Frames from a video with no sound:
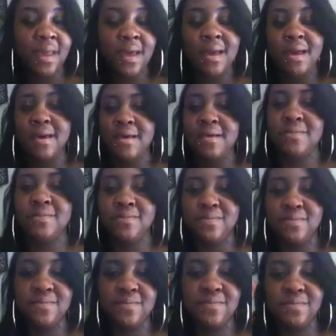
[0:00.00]
um,
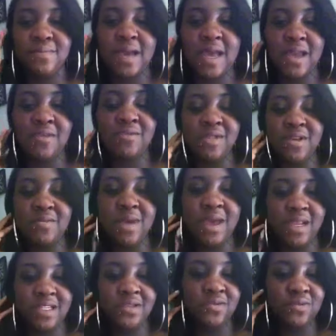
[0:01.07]
I can only
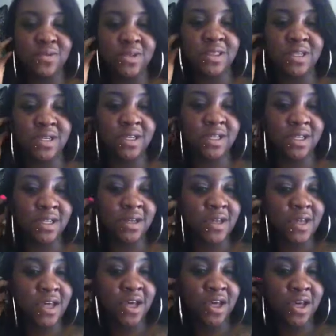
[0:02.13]
imagine what the
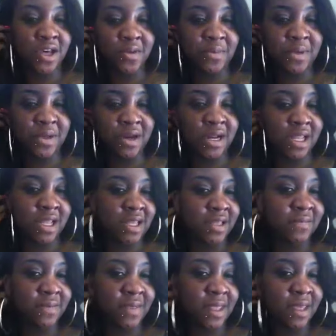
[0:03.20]
humidity,
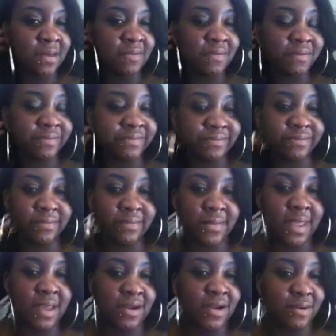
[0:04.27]
mm, mm,
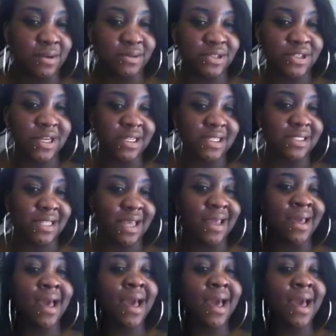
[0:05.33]
you know what I'm trying to say.